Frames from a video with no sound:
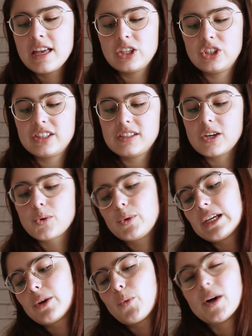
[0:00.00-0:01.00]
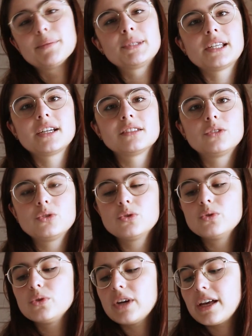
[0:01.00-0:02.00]
just a quick website to
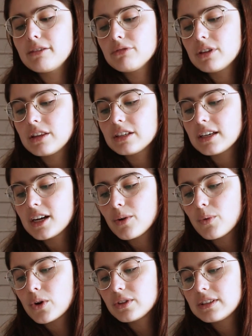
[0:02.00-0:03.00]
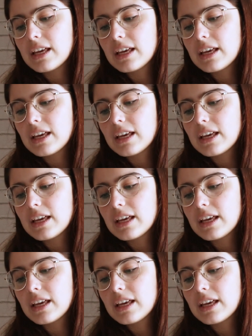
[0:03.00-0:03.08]
do everything that I want,